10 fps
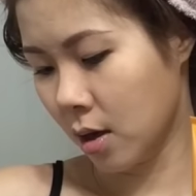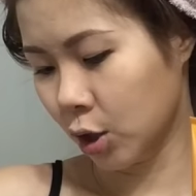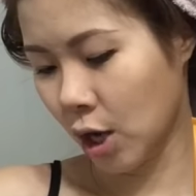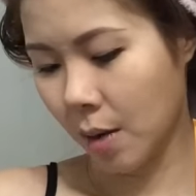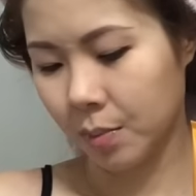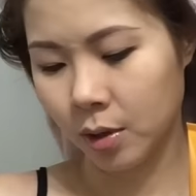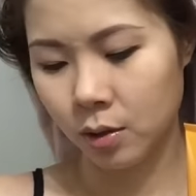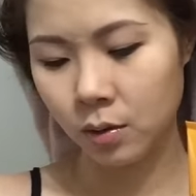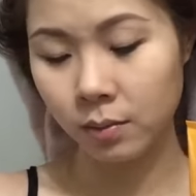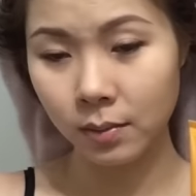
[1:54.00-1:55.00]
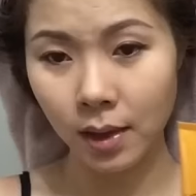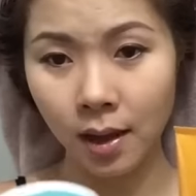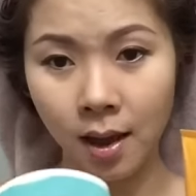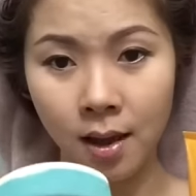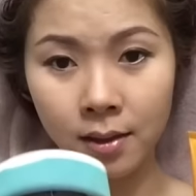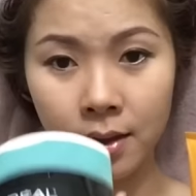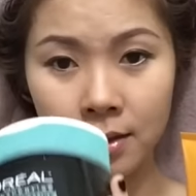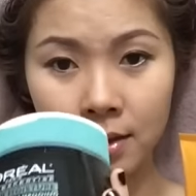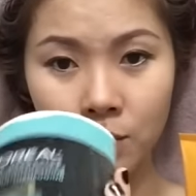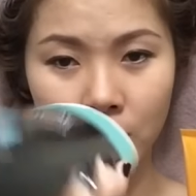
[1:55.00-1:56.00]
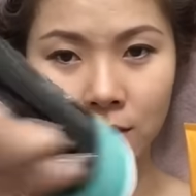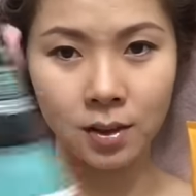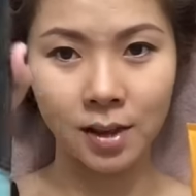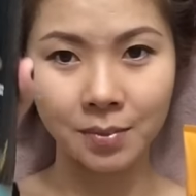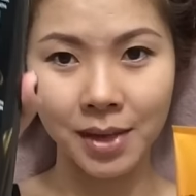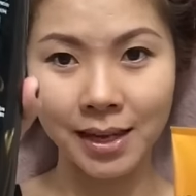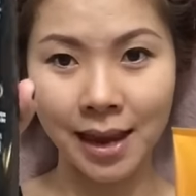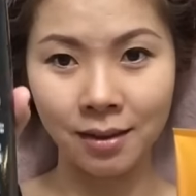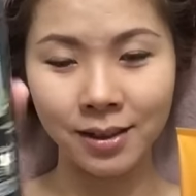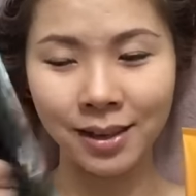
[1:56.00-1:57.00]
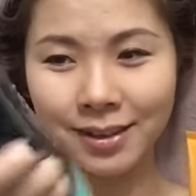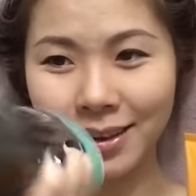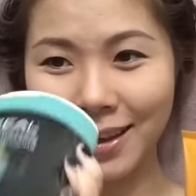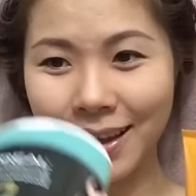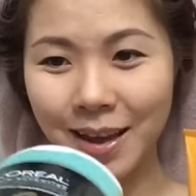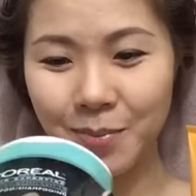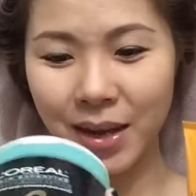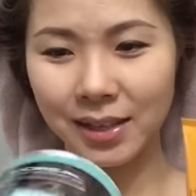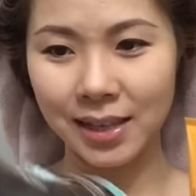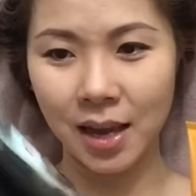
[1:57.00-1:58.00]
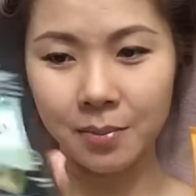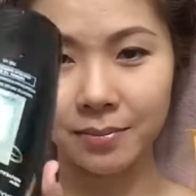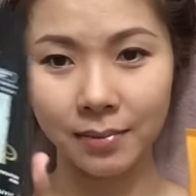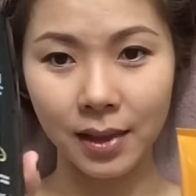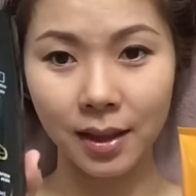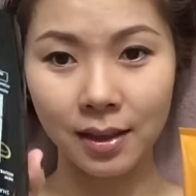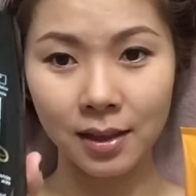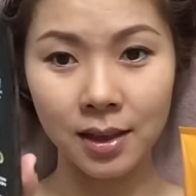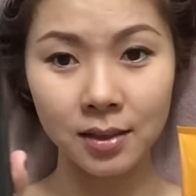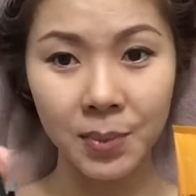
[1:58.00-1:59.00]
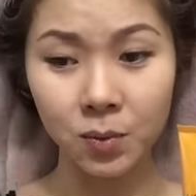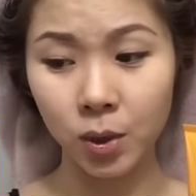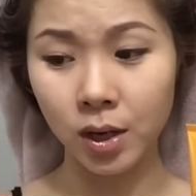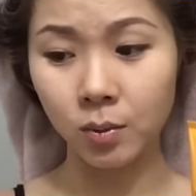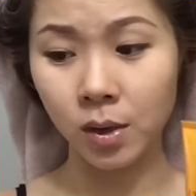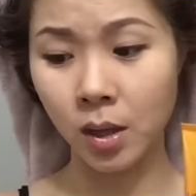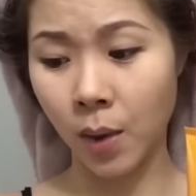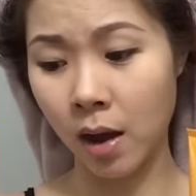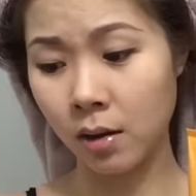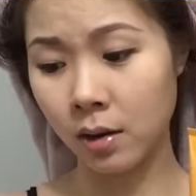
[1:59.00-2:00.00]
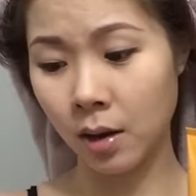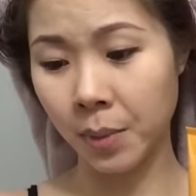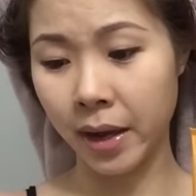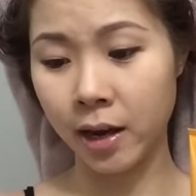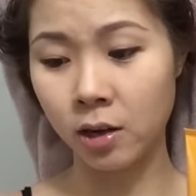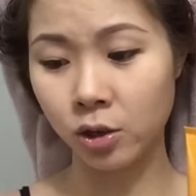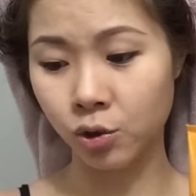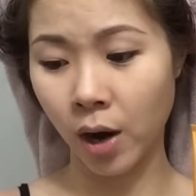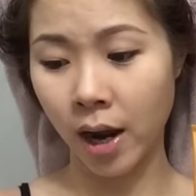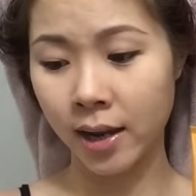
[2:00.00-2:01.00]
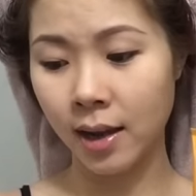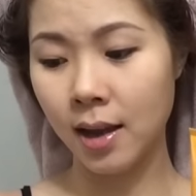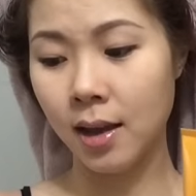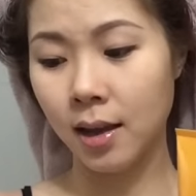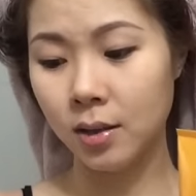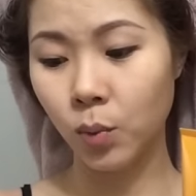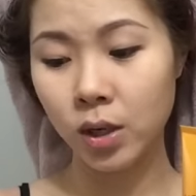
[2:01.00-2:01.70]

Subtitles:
Shampoo. Is this one? It's upside down. But this has been working really well. My hair is dry. It's